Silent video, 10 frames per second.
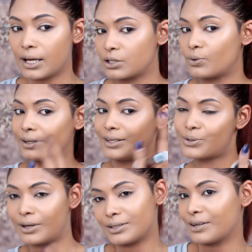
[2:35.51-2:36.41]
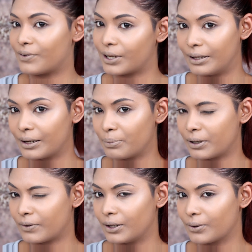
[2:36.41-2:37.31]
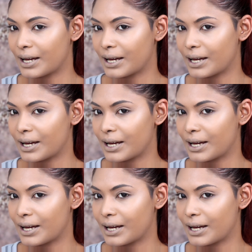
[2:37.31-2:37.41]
That's why it's giving a little bit of glow,